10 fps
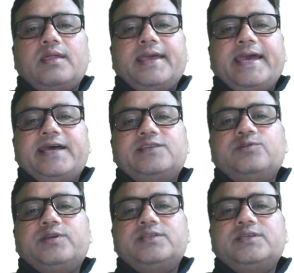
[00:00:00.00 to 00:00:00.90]
As you
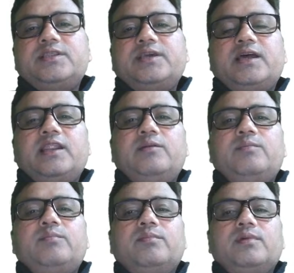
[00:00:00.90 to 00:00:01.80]
can see, the
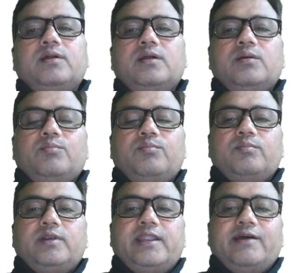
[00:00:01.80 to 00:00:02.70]
color
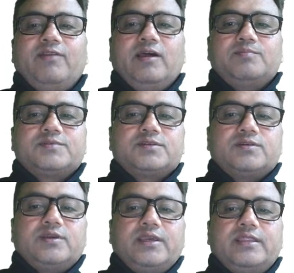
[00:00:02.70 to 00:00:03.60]
develops
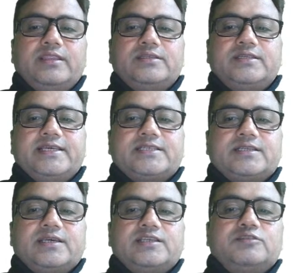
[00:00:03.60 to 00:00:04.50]
in this test
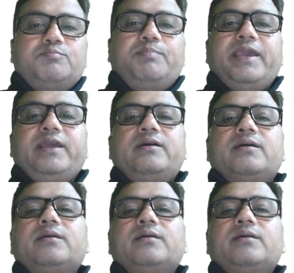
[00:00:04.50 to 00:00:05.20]
is pink.